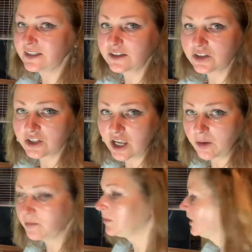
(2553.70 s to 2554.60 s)
the
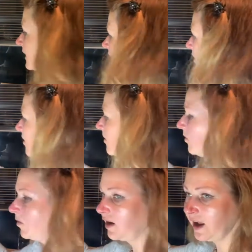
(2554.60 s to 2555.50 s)
shape, like
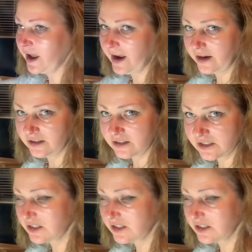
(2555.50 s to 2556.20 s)
hairs